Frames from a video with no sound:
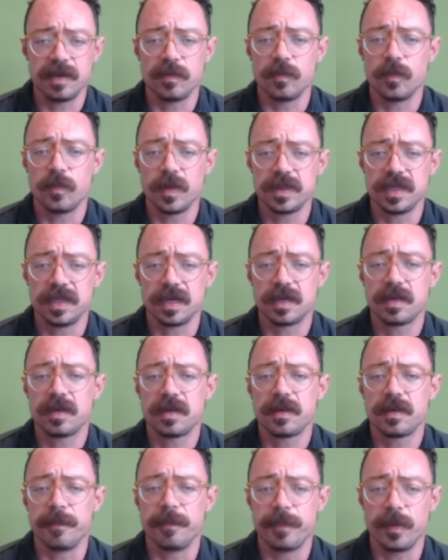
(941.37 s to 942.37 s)
what the
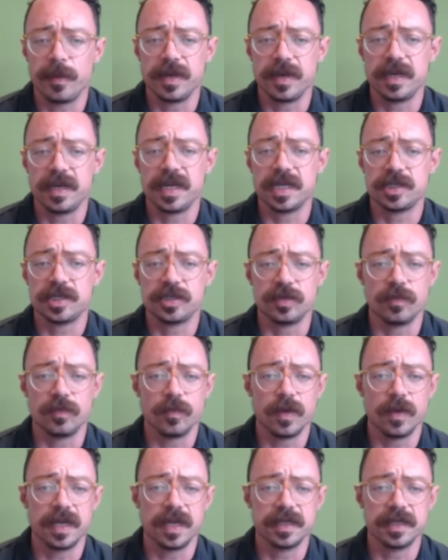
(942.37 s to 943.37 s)
component issue
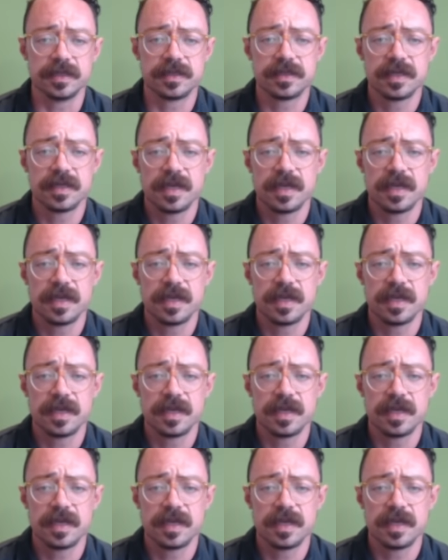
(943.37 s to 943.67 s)
was.